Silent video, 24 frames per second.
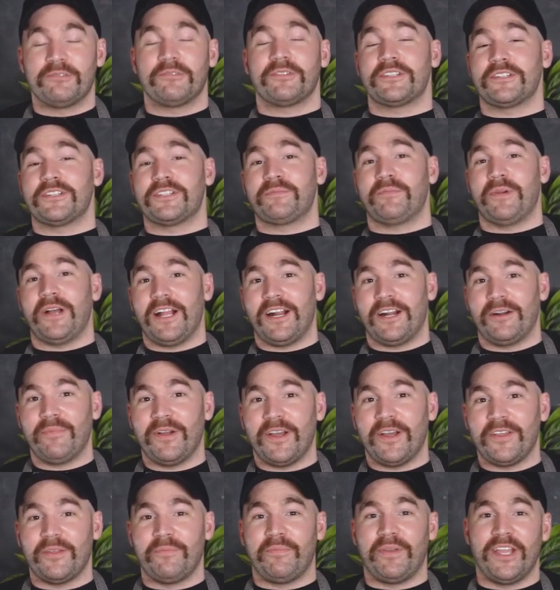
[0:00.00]
was inspired
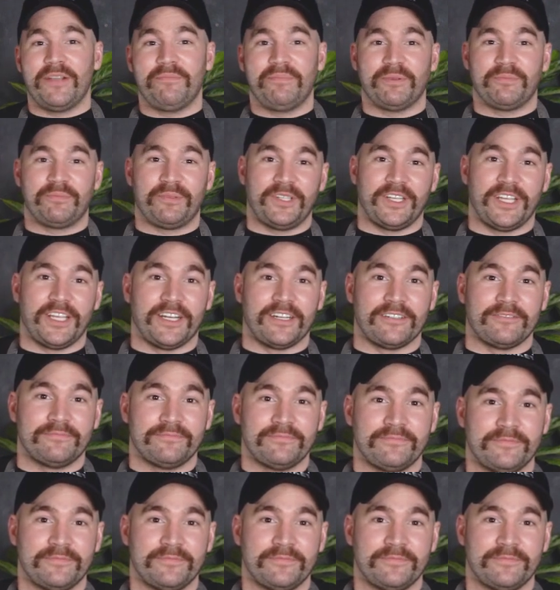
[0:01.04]
by the Paper Plane.